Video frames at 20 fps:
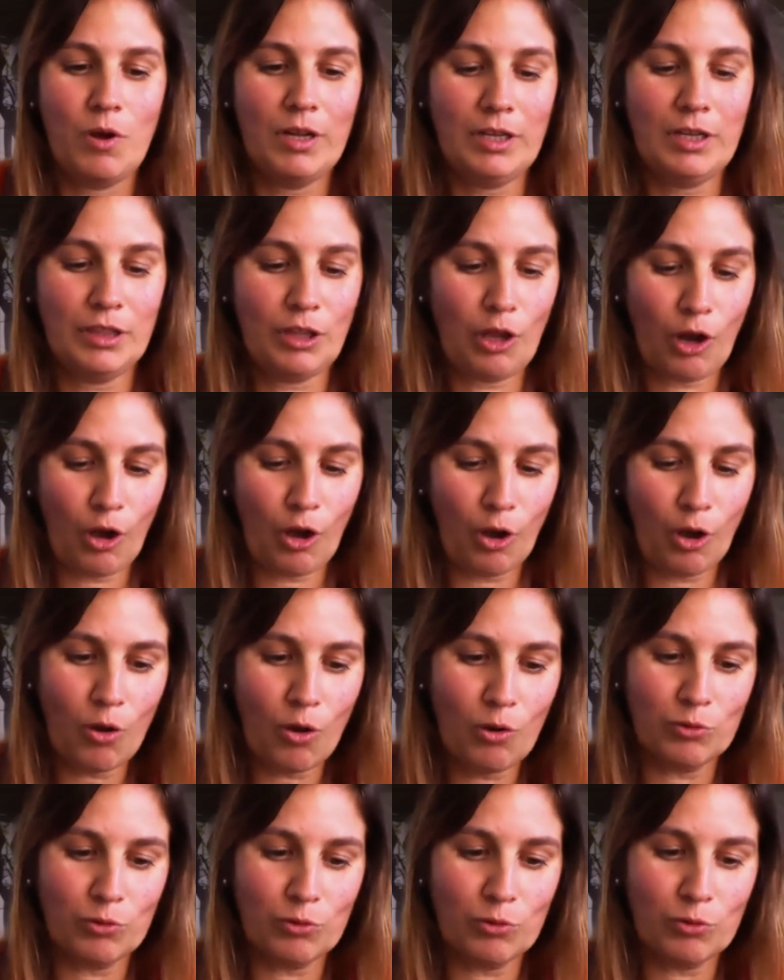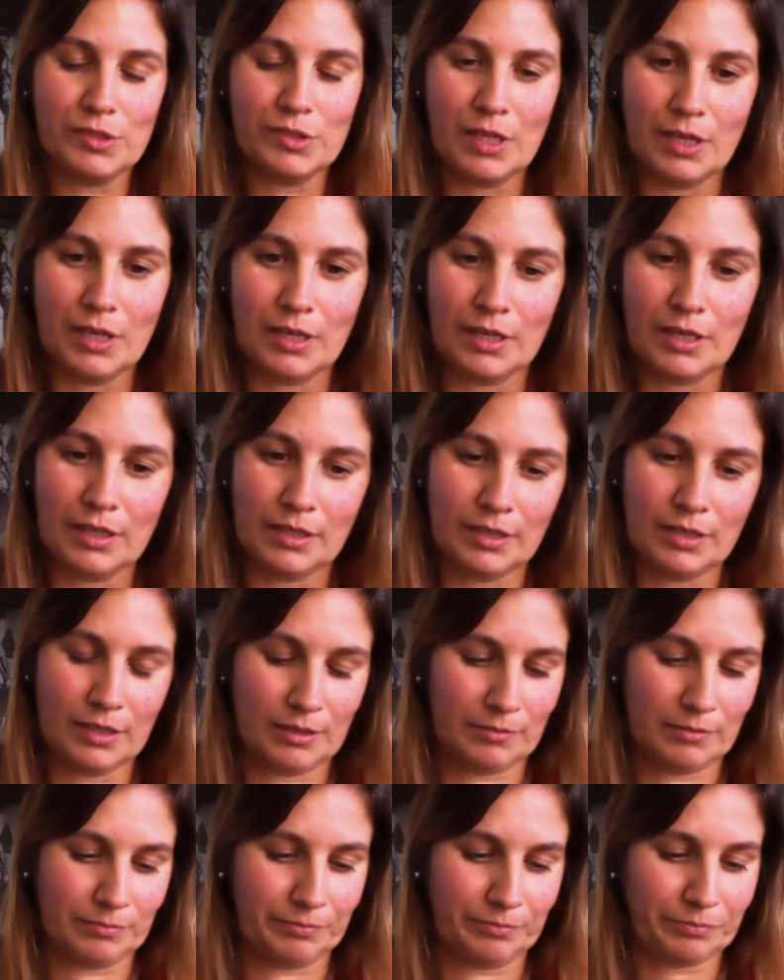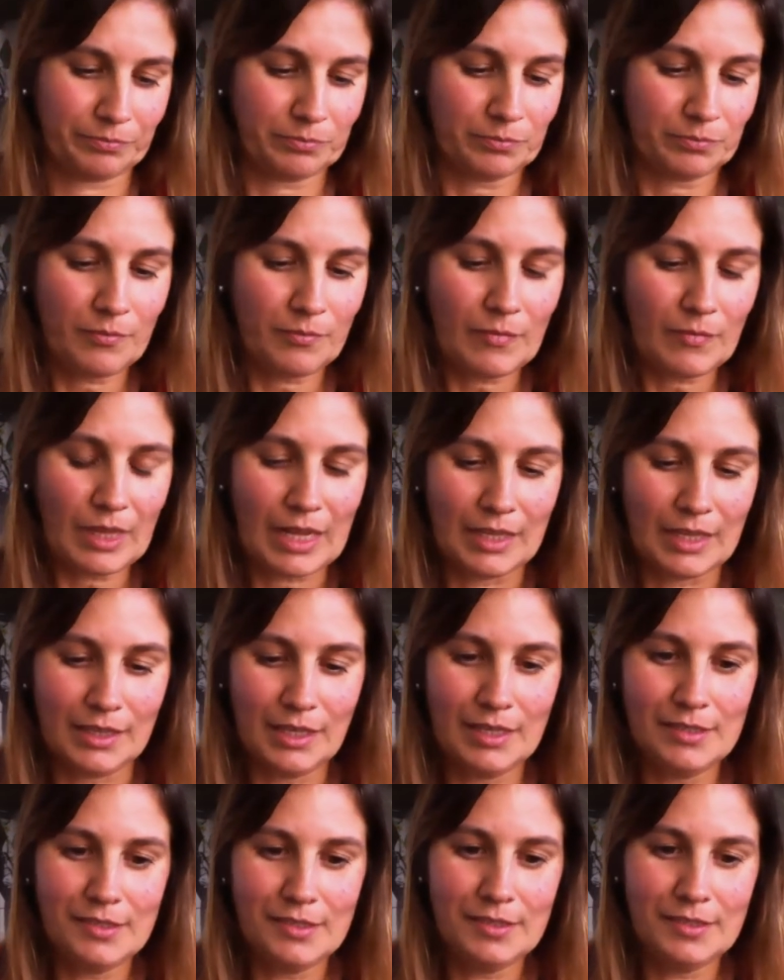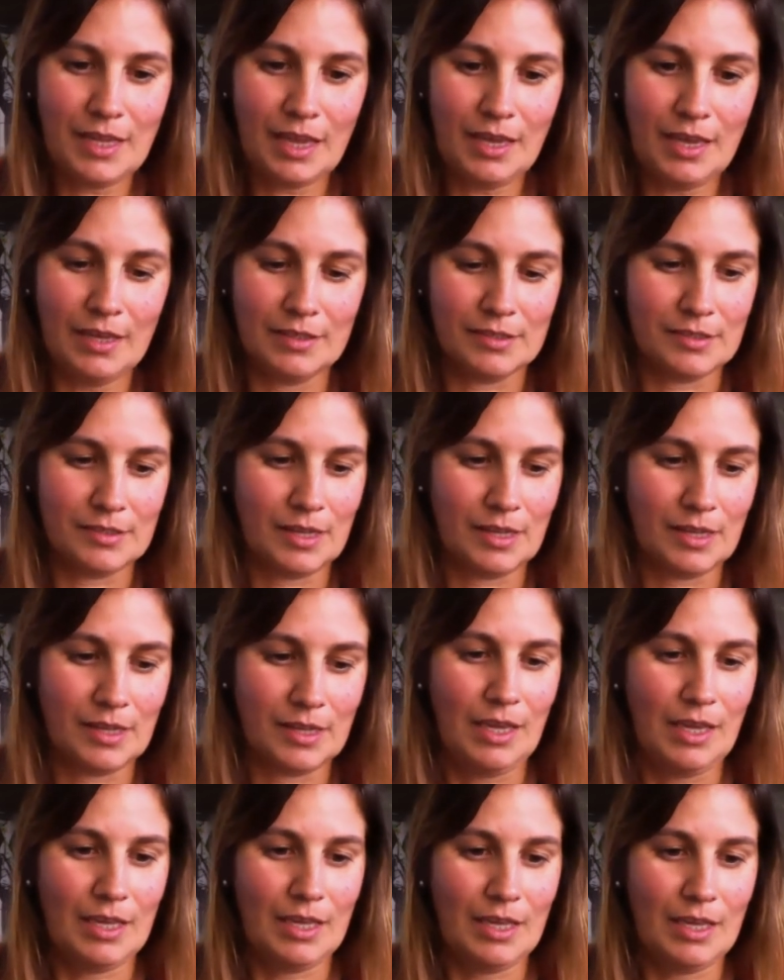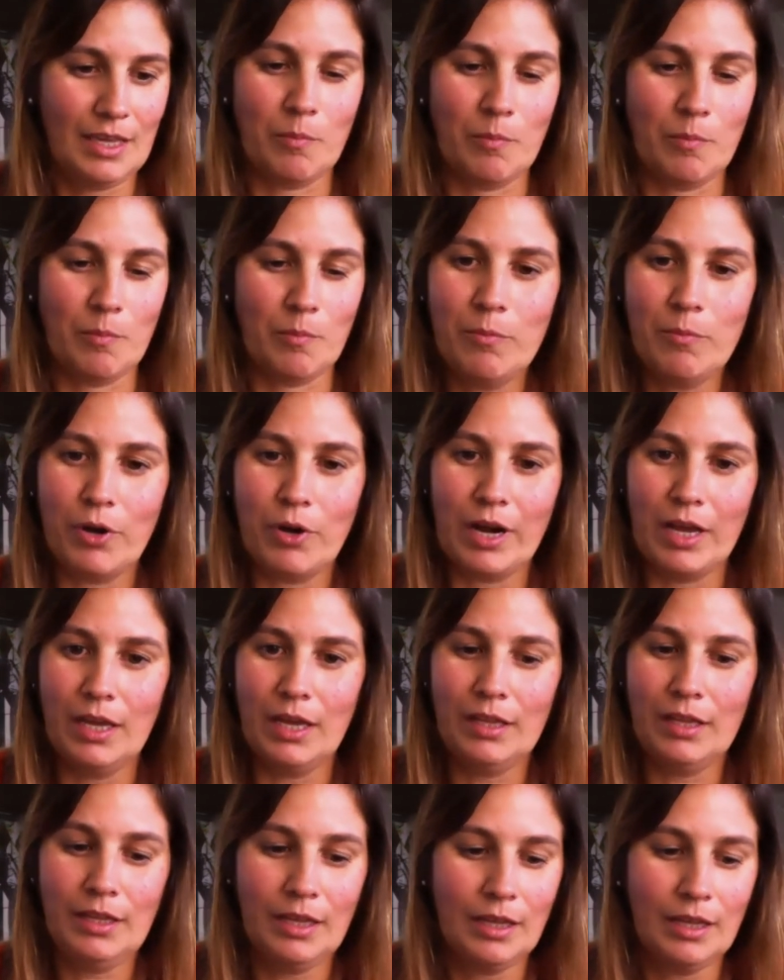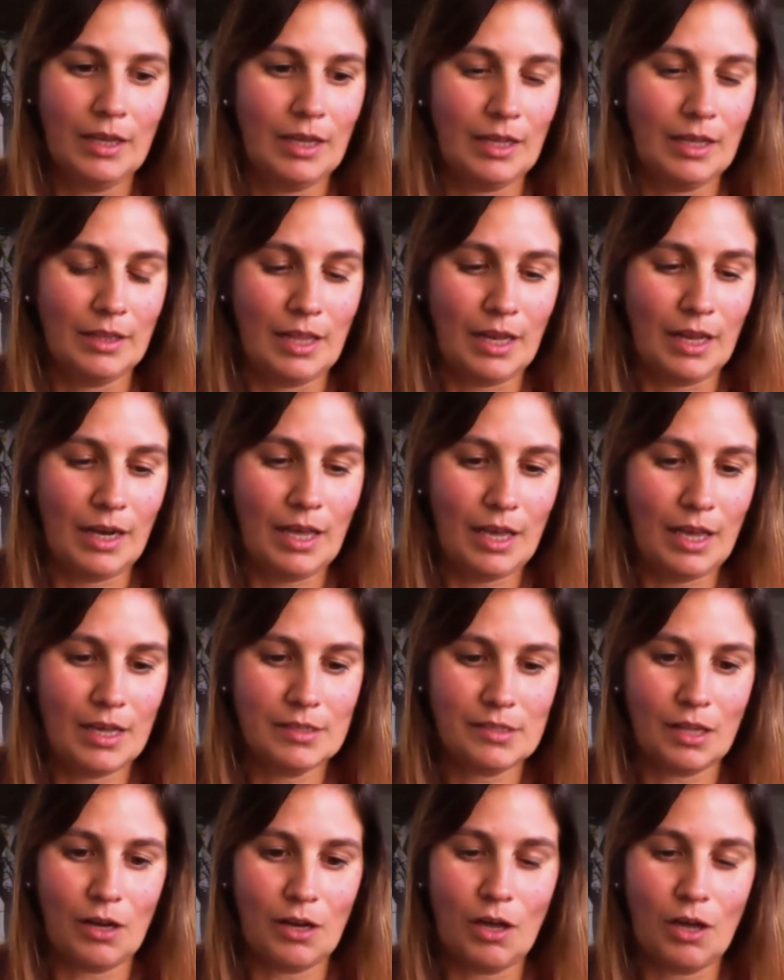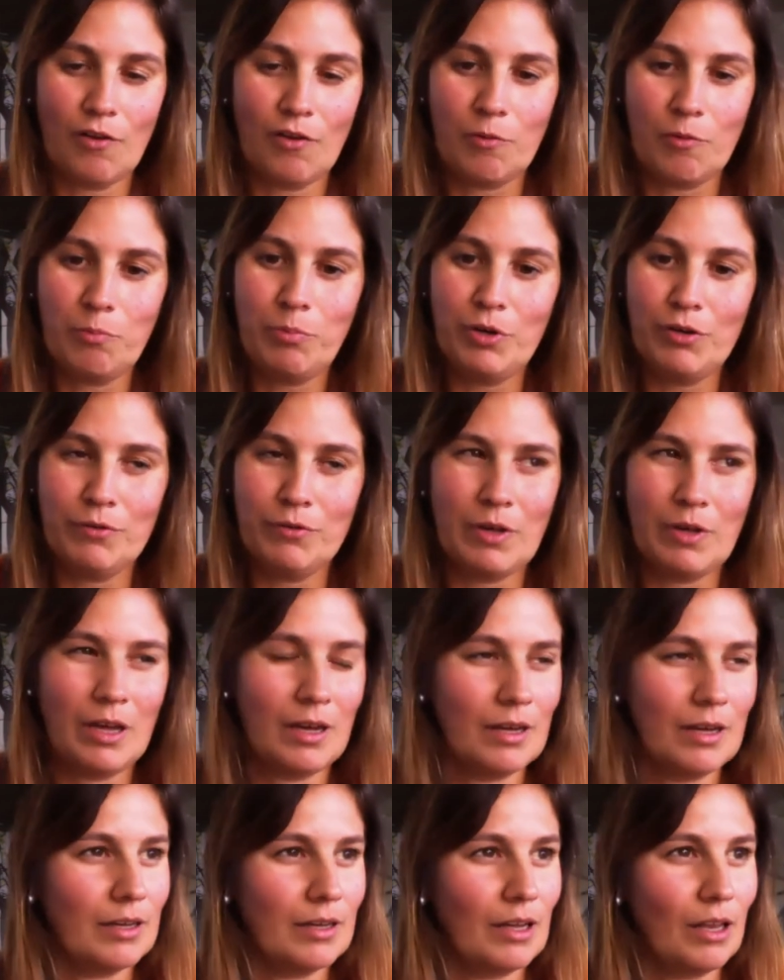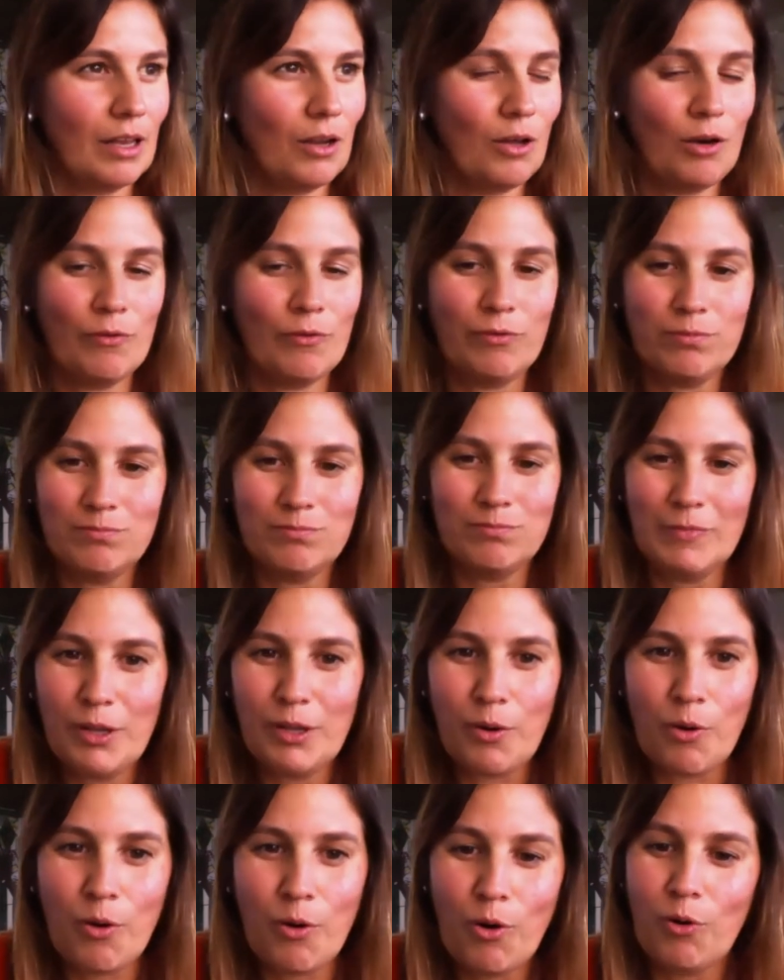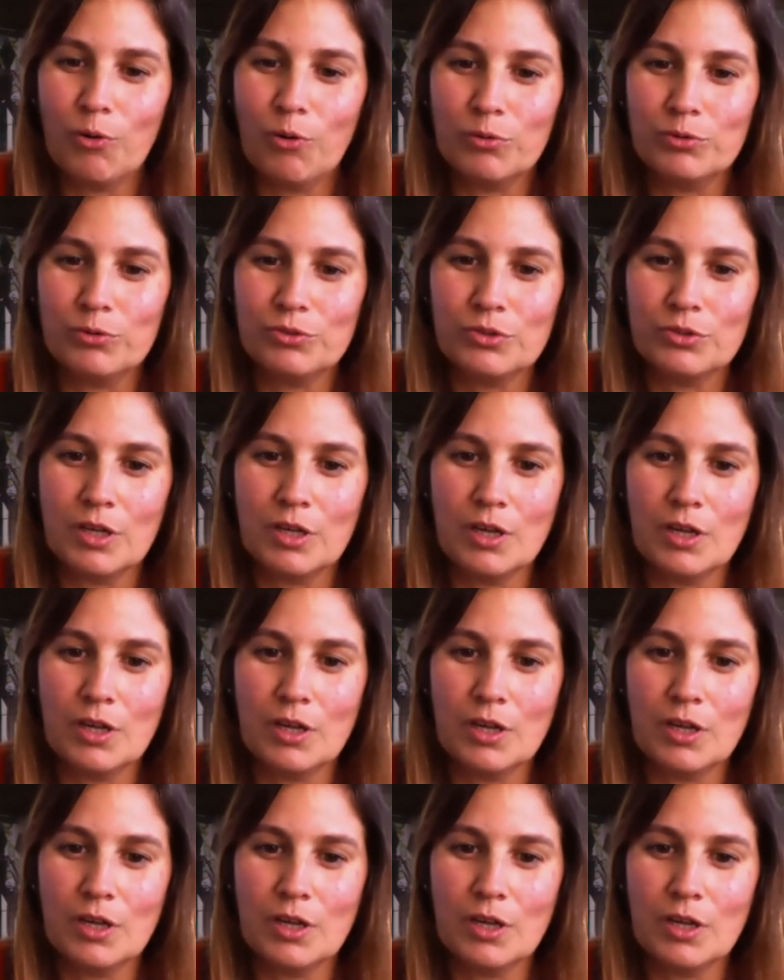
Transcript: it closes the stands is a membrane that has a lot of little holes.